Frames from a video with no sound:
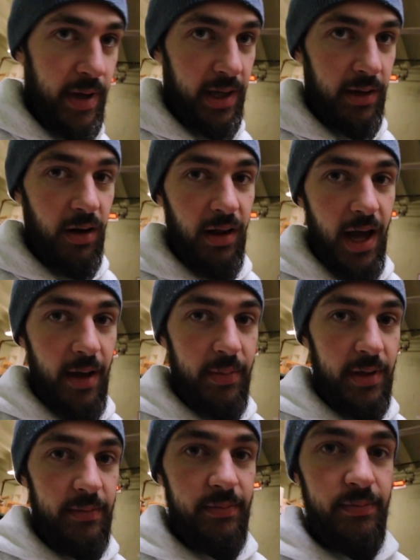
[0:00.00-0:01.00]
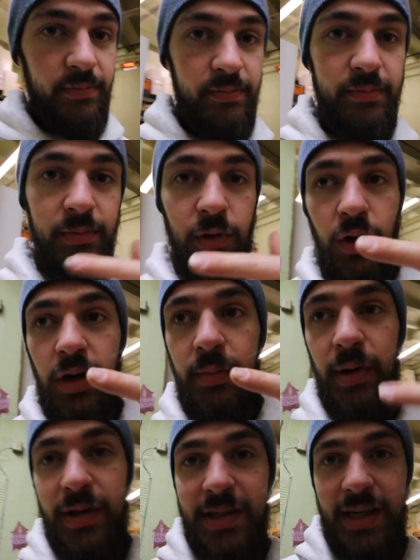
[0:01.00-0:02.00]
make it all happen. Throw it
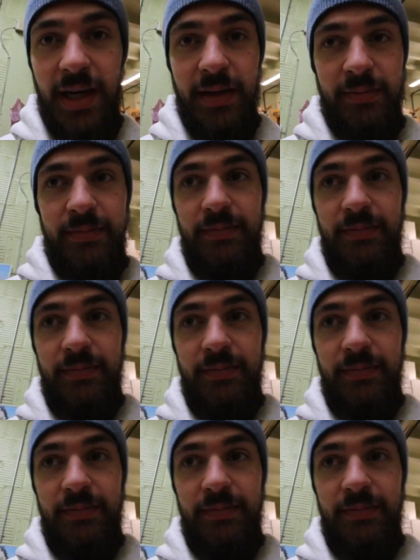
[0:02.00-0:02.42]
up on the site.